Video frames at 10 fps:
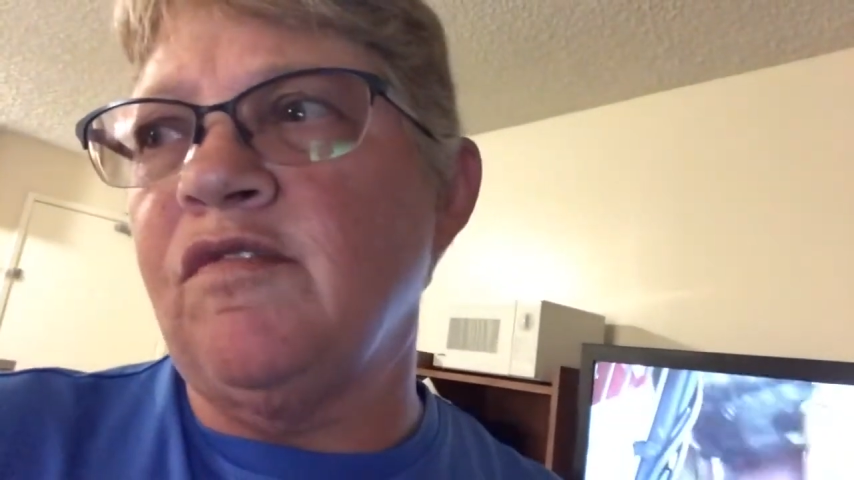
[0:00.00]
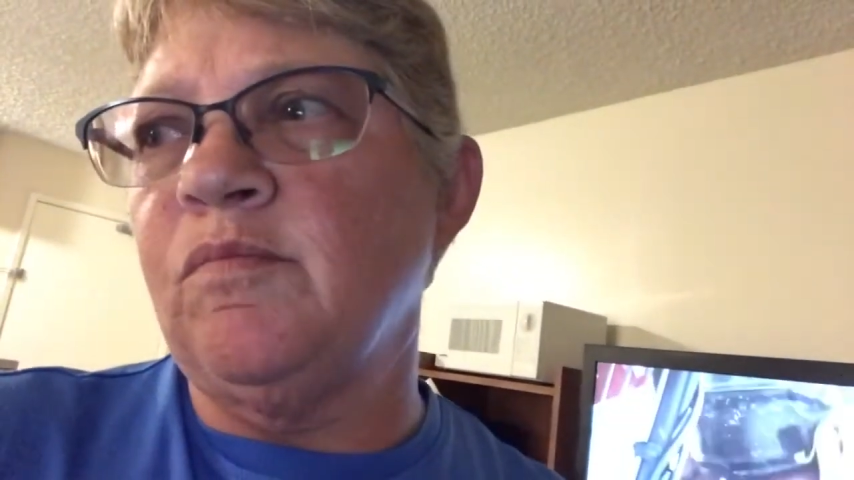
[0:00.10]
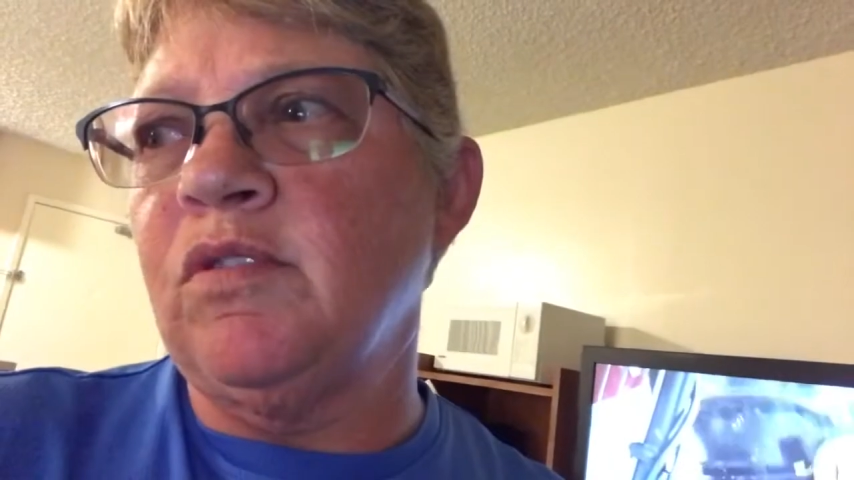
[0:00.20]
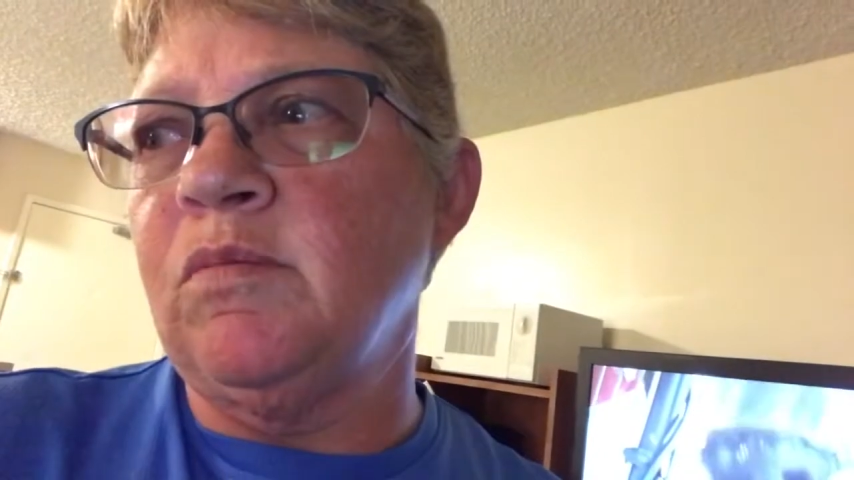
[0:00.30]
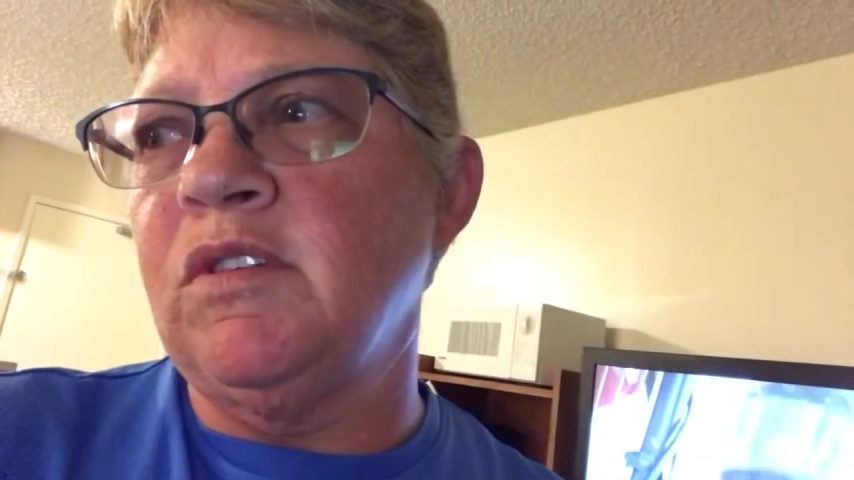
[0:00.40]
and
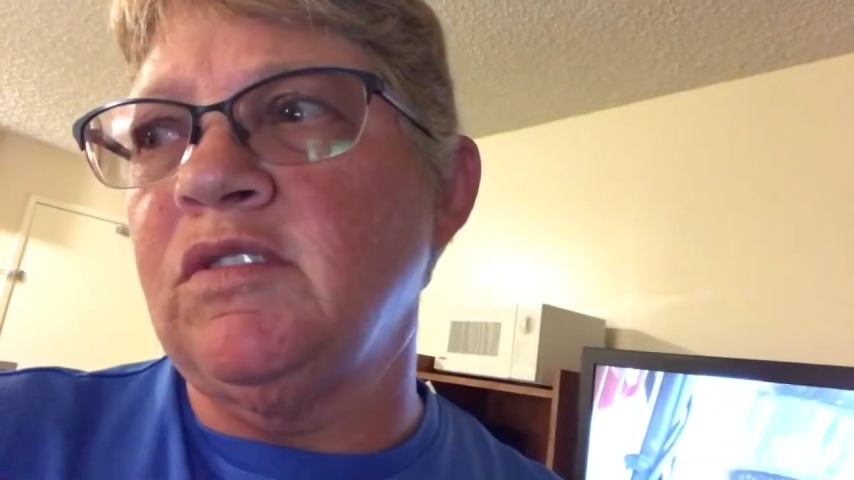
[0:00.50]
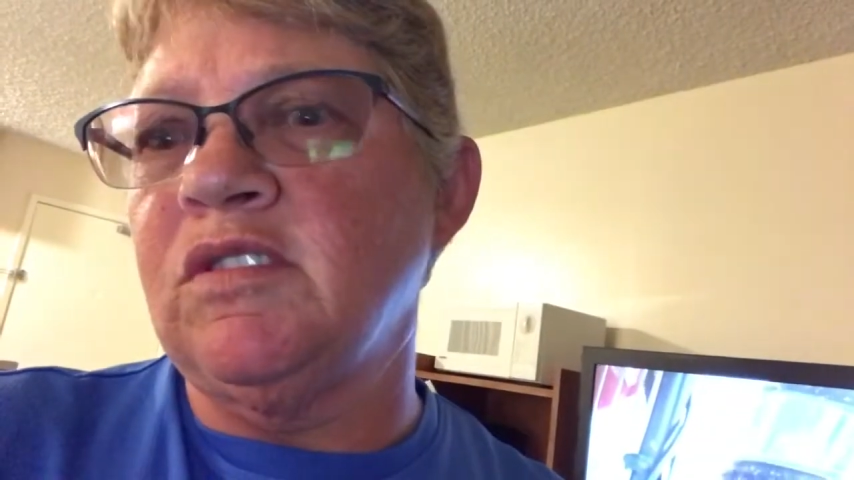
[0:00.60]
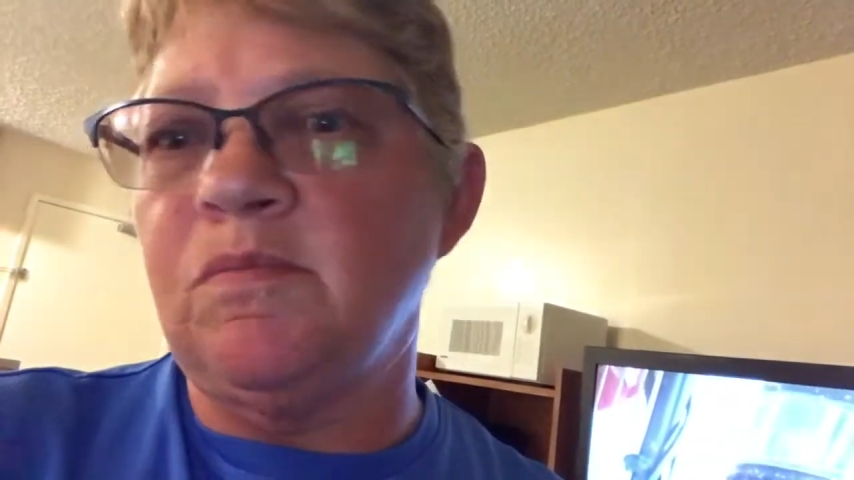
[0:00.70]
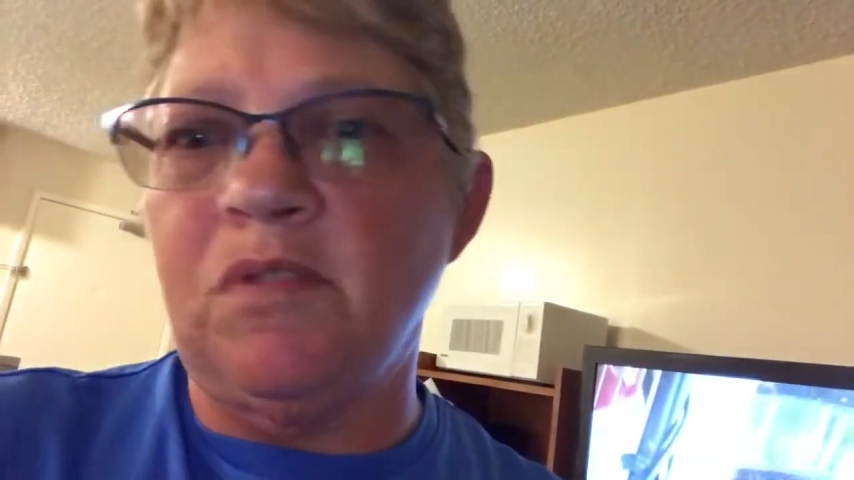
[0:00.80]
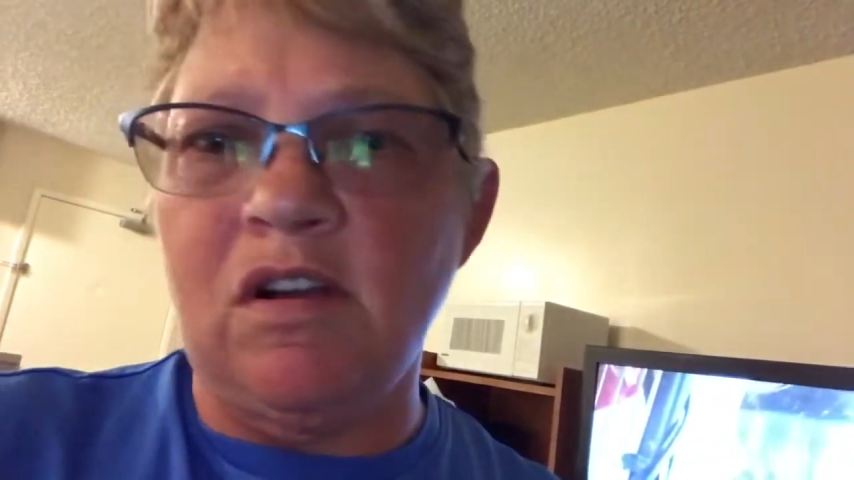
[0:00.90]
put them in
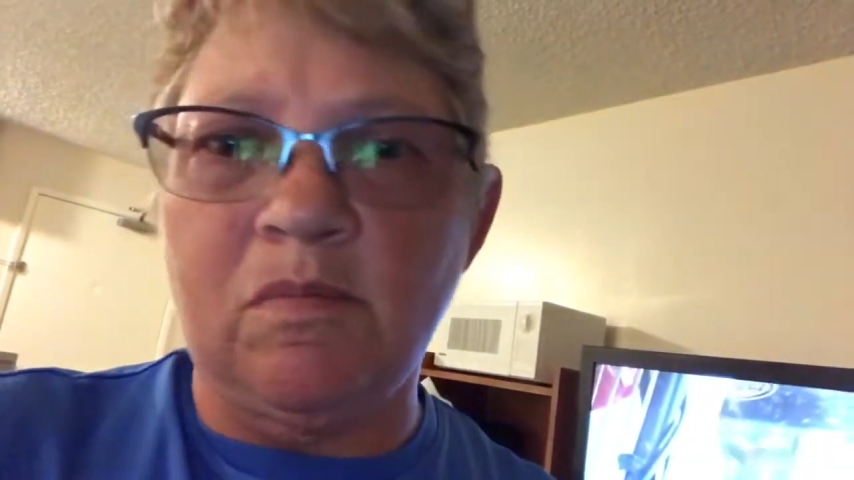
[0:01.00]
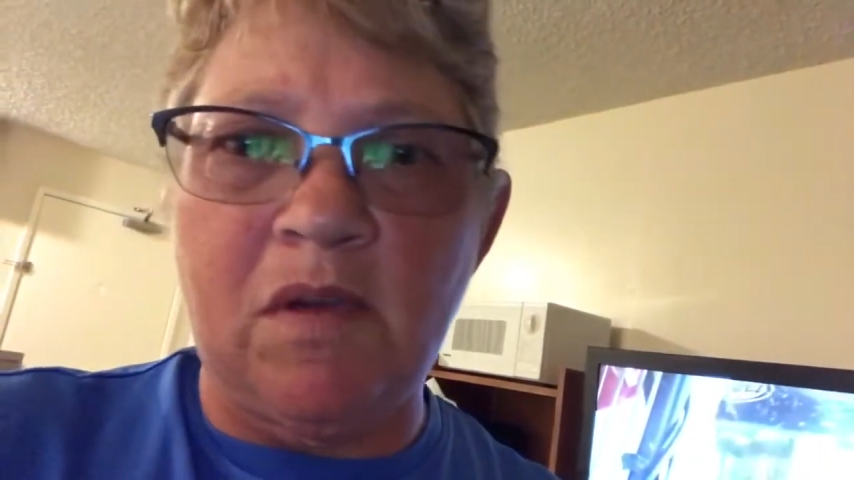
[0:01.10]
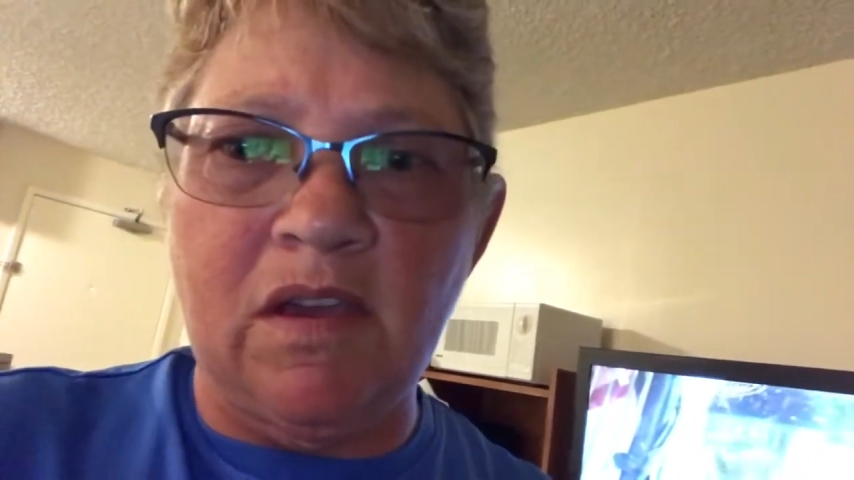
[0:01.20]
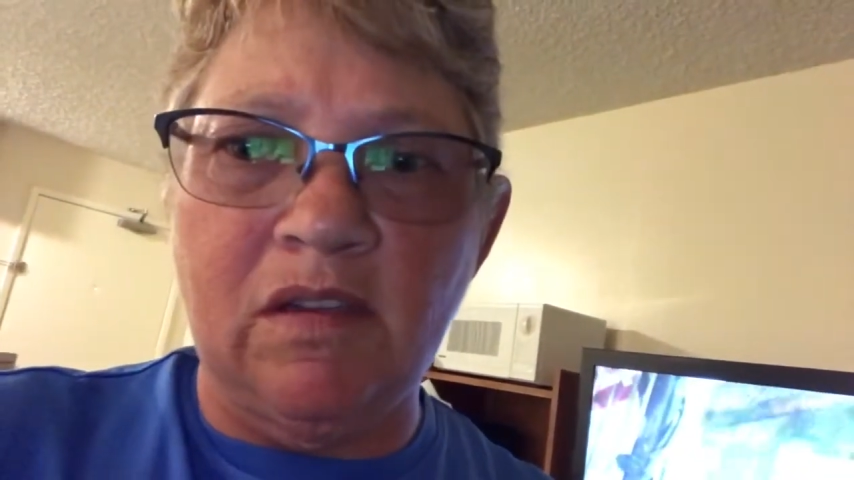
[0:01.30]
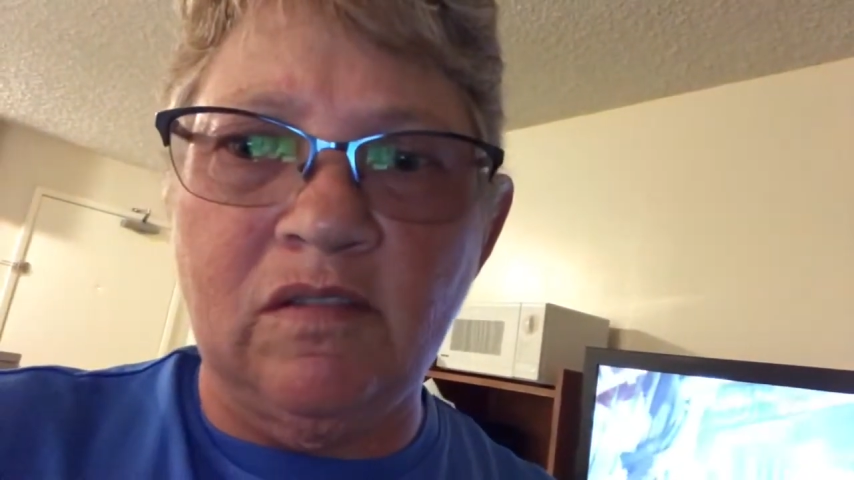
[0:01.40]
Ziploc
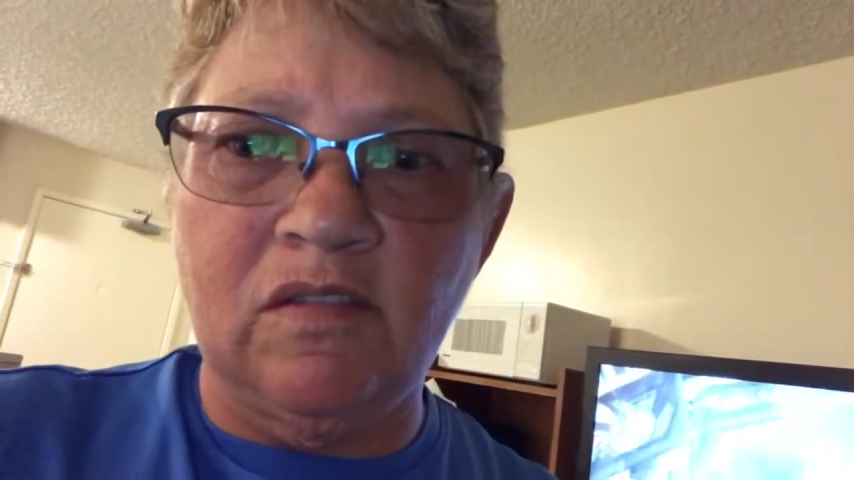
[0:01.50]
bags.